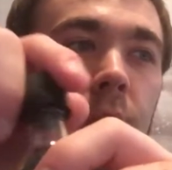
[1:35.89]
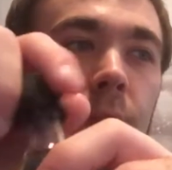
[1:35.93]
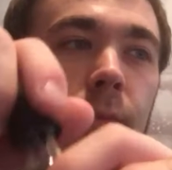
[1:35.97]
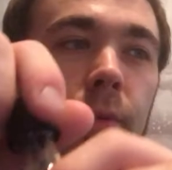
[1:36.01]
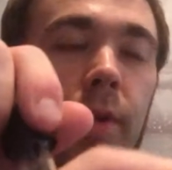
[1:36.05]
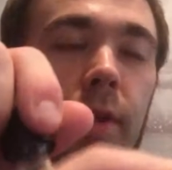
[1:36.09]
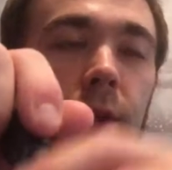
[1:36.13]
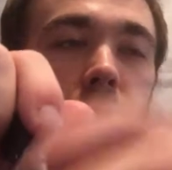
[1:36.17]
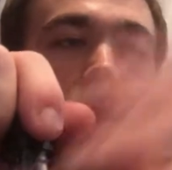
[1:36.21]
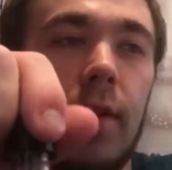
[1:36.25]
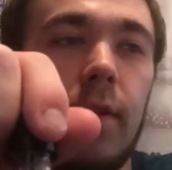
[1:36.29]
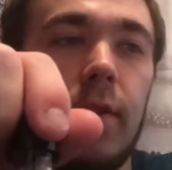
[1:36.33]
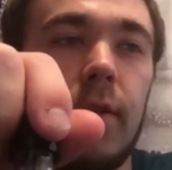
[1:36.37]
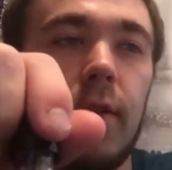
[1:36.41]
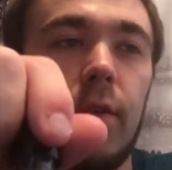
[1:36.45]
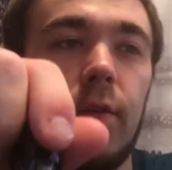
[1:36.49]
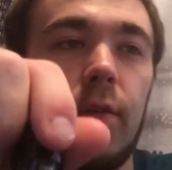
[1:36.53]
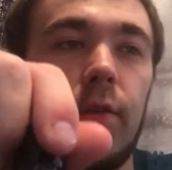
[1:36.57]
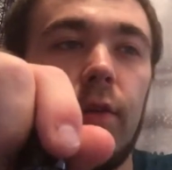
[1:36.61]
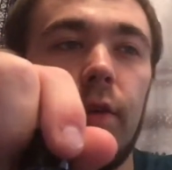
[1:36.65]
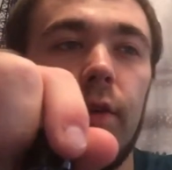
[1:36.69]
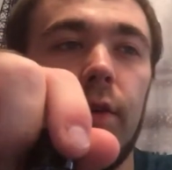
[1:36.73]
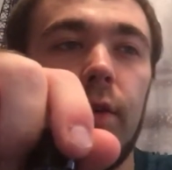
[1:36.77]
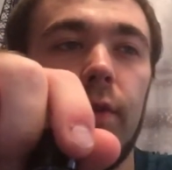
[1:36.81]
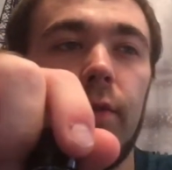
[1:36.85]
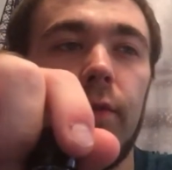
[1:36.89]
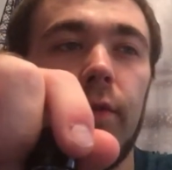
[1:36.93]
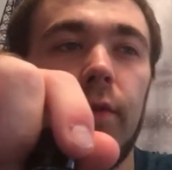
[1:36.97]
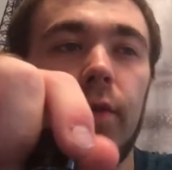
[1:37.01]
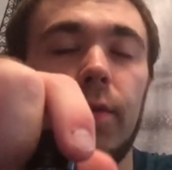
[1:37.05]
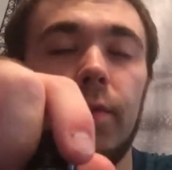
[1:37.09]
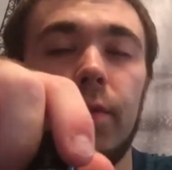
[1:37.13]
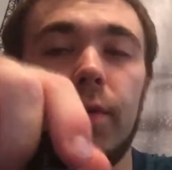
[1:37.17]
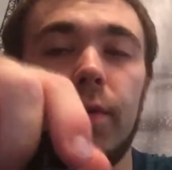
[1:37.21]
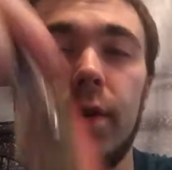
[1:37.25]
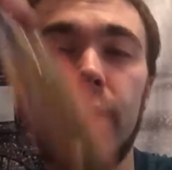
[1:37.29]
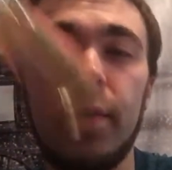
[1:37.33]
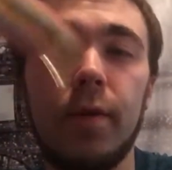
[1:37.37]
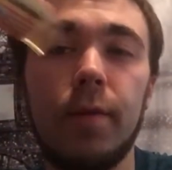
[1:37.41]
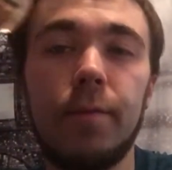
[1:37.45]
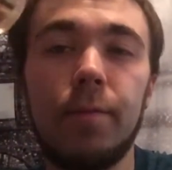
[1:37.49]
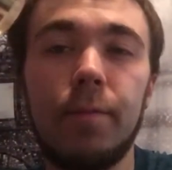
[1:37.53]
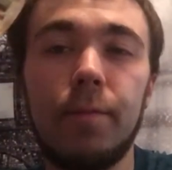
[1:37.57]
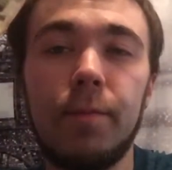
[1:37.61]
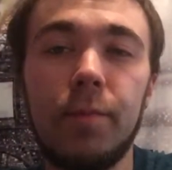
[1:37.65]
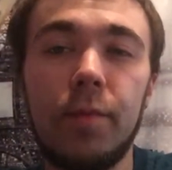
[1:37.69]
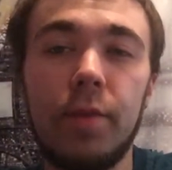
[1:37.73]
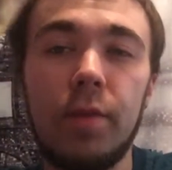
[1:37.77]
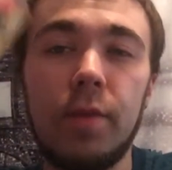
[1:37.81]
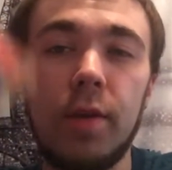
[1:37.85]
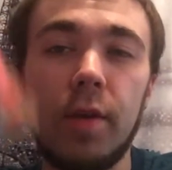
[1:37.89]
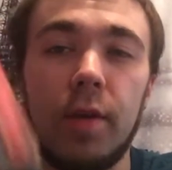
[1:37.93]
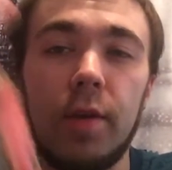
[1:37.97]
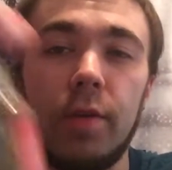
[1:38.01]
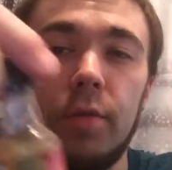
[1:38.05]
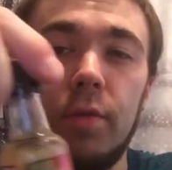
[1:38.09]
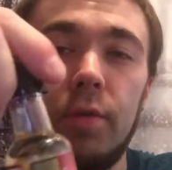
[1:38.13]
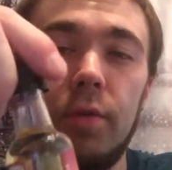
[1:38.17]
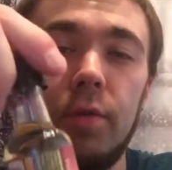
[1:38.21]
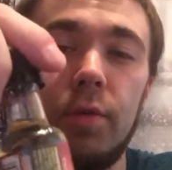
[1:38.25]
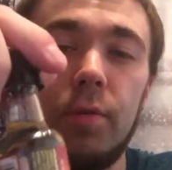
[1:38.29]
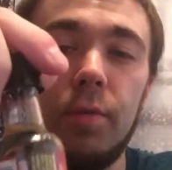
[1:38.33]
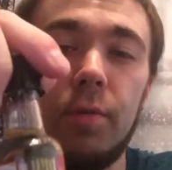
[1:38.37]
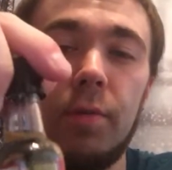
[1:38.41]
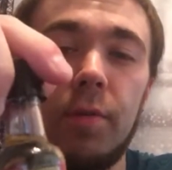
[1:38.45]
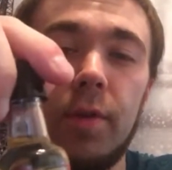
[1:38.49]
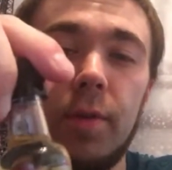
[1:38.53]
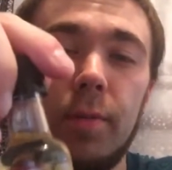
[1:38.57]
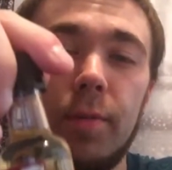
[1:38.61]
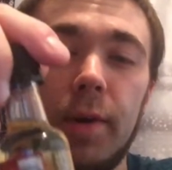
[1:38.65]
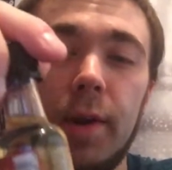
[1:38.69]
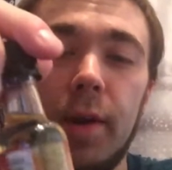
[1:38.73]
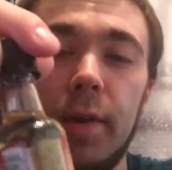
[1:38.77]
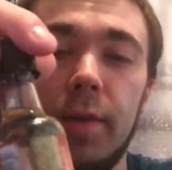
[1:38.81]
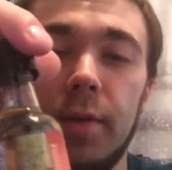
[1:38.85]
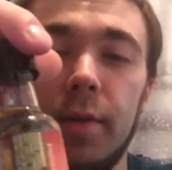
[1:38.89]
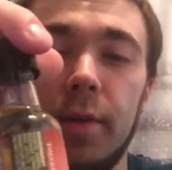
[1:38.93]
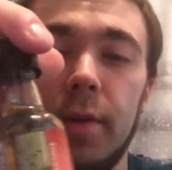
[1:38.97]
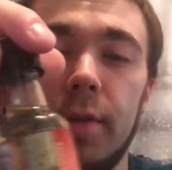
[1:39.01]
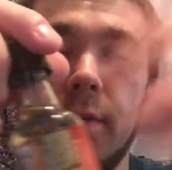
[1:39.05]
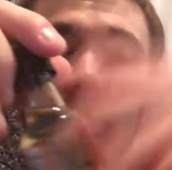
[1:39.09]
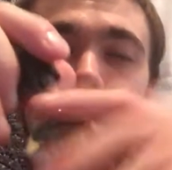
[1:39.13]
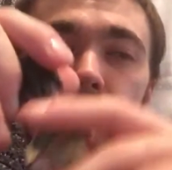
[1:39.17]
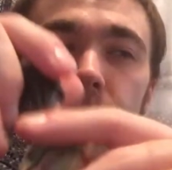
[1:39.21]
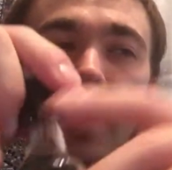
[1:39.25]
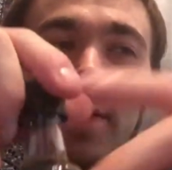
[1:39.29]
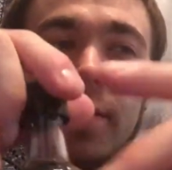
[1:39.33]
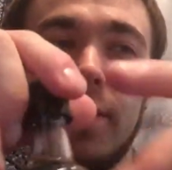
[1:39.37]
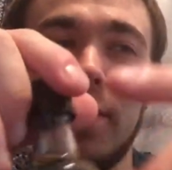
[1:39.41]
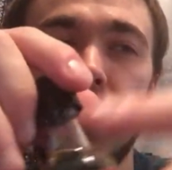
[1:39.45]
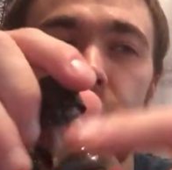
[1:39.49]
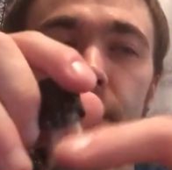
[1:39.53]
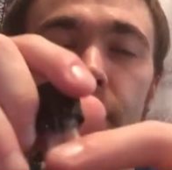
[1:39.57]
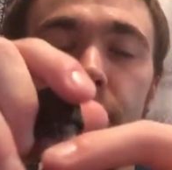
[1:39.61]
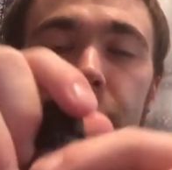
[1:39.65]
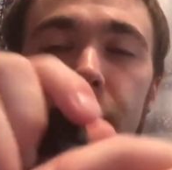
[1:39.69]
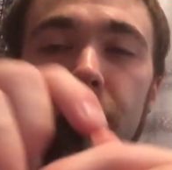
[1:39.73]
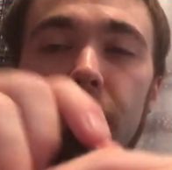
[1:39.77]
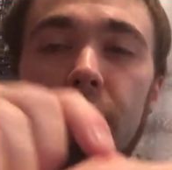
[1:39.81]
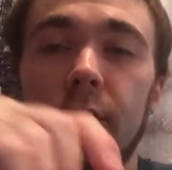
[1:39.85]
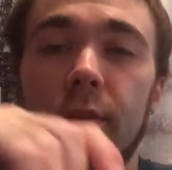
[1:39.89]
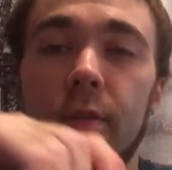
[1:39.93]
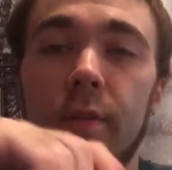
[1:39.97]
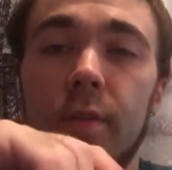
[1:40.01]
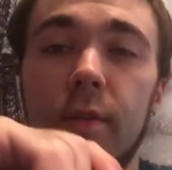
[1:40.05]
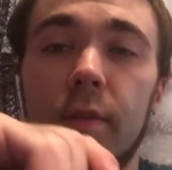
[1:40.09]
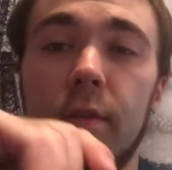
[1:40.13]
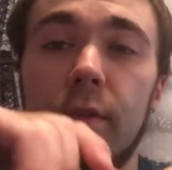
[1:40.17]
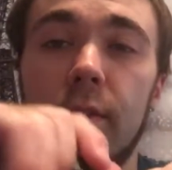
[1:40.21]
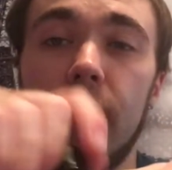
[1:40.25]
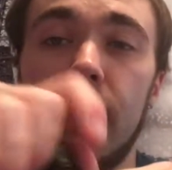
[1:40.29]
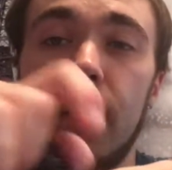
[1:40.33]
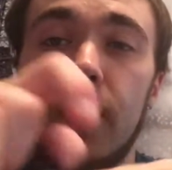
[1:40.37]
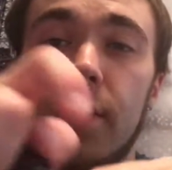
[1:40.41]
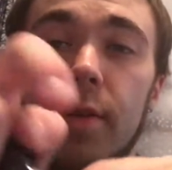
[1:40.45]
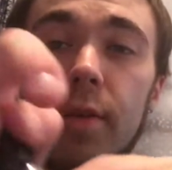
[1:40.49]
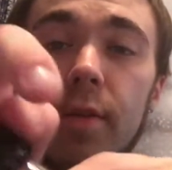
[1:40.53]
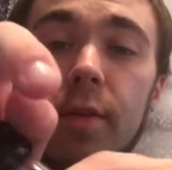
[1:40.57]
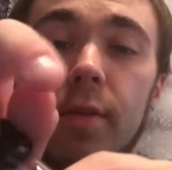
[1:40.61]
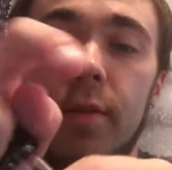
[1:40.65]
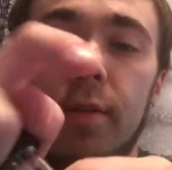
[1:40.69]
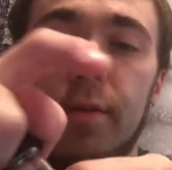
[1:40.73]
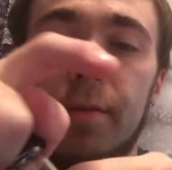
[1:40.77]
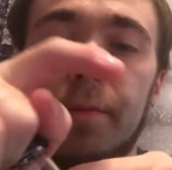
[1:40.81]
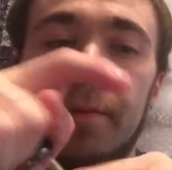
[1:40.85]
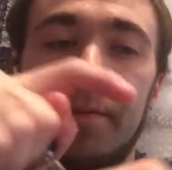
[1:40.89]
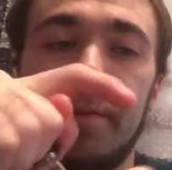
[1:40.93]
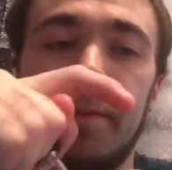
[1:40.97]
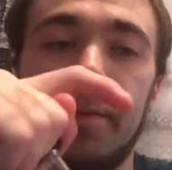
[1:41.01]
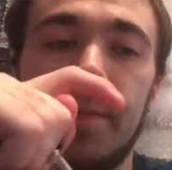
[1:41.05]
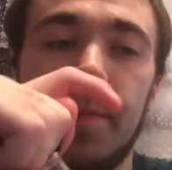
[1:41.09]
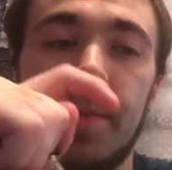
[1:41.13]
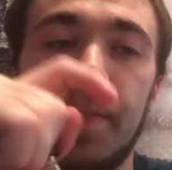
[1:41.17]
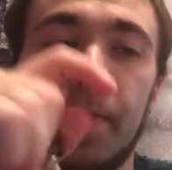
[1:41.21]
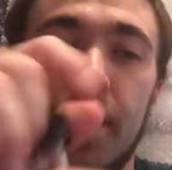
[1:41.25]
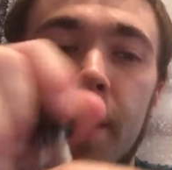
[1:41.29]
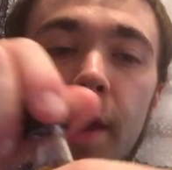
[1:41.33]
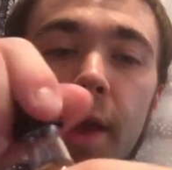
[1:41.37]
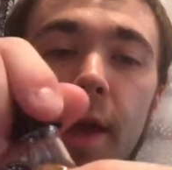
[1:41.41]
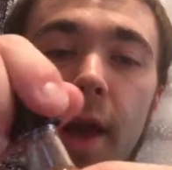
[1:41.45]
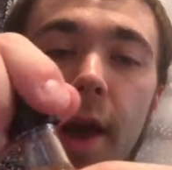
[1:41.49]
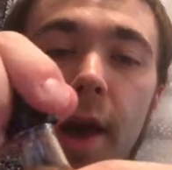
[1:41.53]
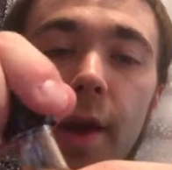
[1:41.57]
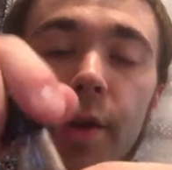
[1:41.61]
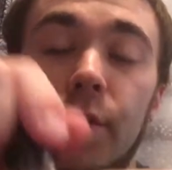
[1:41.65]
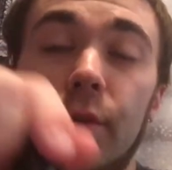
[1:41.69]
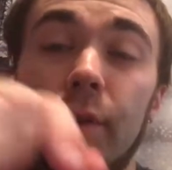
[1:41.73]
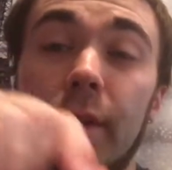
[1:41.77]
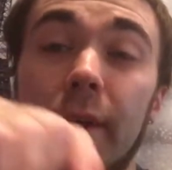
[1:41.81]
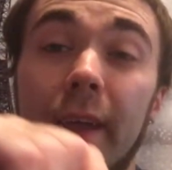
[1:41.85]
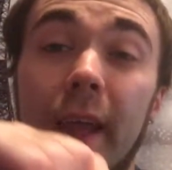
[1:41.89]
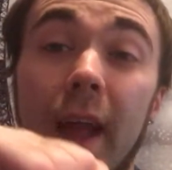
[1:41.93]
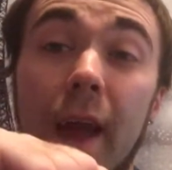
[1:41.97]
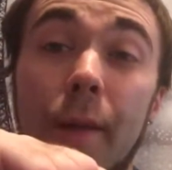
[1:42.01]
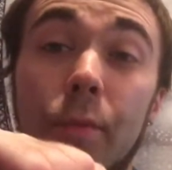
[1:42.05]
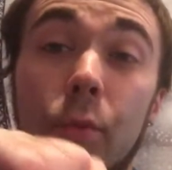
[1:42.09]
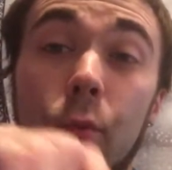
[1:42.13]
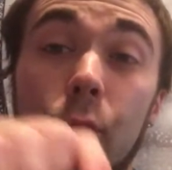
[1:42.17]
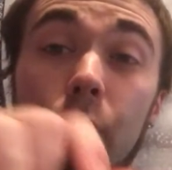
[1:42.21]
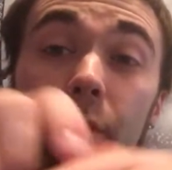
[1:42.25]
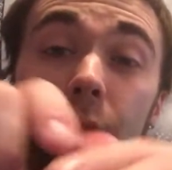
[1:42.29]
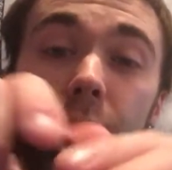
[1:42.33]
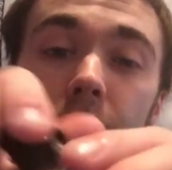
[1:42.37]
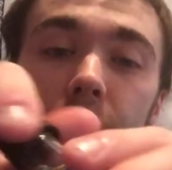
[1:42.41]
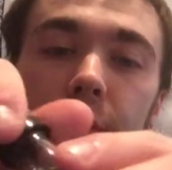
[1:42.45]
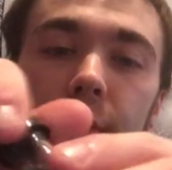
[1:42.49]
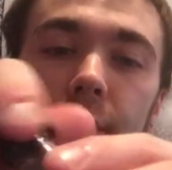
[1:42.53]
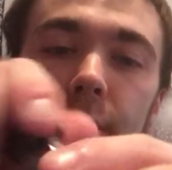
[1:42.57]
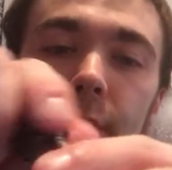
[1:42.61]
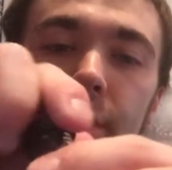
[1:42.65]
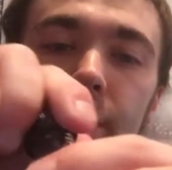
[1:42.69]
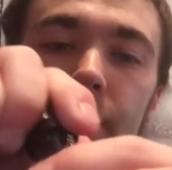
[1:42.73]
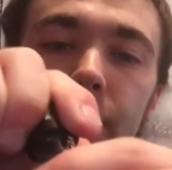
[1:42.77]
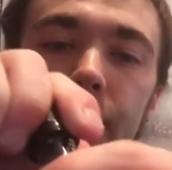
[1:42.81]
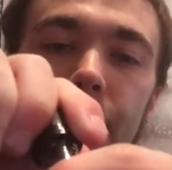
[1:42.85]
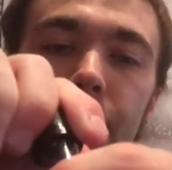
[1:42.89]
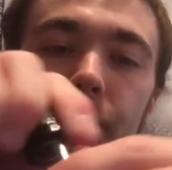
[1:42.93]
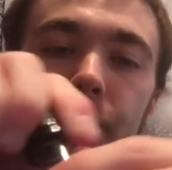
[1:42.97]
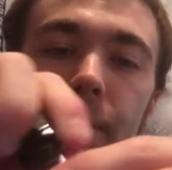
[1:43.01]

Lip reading: But yeah, guys, I did another review. I'm gonna just take a little sip out of this and then mix it and see how it is. I do like apple whiskeys though.